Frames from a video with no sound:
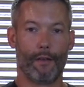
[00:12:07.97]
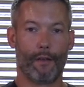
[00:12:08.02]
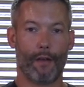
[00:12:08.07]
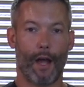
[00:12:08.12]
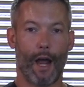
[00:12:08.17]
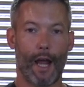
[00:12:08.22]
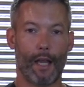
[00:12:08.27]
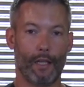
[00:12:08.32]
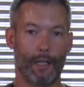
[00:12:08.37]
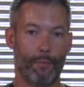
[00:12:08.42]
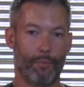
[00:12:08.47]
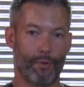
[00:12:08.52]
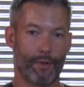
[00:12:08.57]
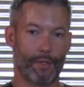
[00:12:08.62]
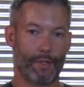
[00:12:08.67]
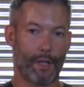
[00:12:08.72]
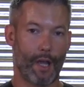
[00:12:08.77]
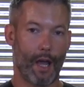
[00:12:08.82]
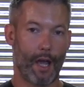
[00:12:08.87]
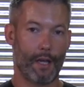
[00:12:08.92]
highly
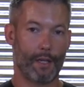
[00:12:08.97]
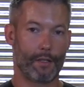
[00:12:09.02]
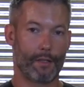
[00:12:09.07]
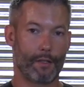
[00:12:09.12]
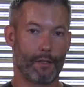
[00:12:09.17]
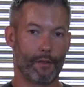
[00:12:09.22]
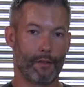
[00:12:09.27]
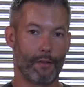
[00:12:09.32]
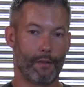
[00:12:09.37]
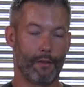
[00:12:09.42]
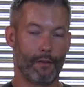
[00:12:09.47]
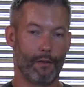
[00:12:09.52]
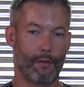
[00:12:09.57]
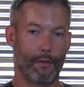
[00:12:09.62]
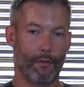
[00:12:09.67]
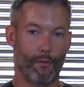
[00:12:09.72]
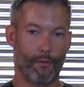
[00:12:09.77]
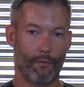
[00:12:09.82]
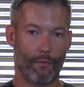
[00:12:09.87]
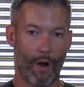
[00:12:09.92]
precise
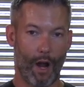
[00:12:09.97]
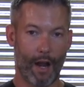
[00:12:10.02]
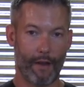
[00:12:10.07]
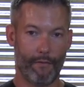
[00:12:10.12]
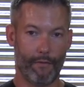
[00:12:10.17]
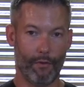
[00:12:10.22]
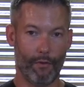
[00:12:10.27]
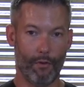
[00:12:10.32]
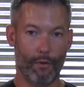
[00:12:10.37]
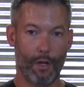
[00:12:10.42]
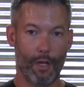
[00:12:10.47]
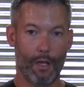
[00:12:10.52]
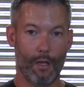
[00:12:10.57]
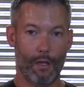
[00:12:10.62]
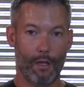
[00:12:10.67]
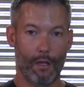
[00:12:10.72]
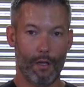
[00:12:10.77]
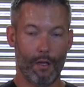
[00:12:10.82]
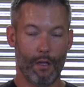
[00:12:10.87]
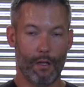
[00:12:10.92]
rifle
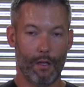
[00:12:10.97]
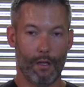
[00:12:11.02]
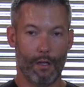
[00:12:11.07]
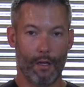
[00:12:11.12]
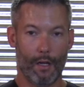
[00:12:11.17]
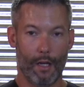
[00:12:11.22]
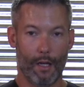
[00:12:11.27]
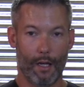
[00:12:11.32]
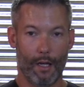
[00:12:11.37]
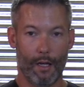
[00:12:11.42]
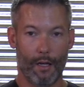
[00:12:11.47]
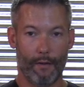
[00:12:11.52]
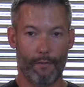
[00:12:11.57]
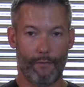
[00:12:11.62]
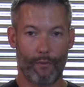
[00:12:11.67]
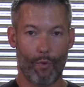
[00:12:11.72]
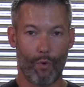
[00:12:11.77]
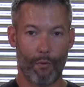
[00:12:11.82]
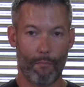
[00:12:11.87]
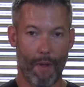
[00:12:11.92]

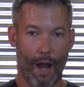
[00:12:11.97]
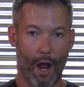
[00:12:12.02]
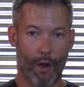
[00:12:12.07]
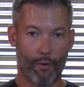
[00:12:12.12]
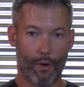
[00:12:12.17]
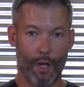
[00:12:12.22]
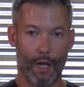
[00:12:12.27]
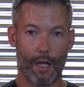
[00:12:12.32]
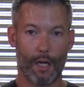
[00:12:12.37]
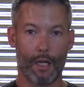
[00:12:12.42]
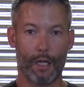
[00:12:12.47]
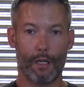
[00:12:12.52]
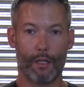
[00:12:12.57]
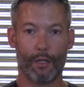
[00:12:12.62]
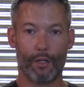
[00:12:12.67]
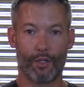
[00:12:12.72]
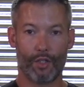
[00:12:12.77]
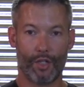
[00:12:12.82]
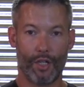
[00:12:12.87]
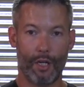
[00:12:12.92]
for mountain
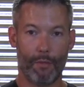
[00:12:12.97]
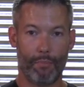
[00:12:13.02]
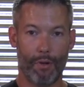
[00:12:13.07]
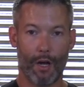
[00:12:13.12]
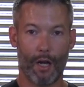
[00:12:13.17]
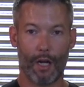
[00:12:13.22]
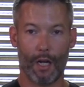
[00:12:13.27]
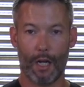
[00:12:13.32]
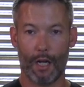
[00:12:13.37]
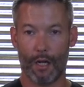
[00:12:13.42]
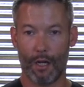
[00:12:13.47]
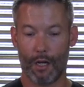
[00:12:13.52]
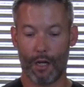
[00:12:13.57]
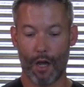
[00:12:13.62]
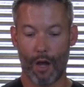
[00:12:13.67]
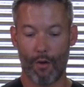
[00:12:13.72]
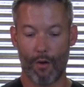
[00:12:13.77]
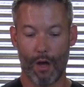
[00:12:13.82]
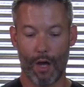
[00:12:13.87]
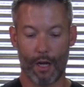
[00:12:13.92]
hunting, sheep hunting,
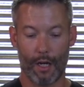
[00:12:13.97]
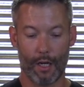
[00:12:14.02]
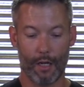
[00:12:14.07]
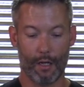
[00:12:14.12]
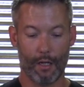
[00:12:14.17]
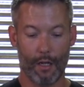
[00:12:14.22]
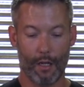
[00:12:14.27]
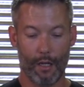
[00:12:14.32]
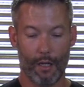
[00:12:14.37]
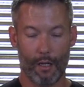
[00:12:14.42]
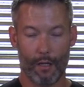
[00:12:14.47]
goat hunting,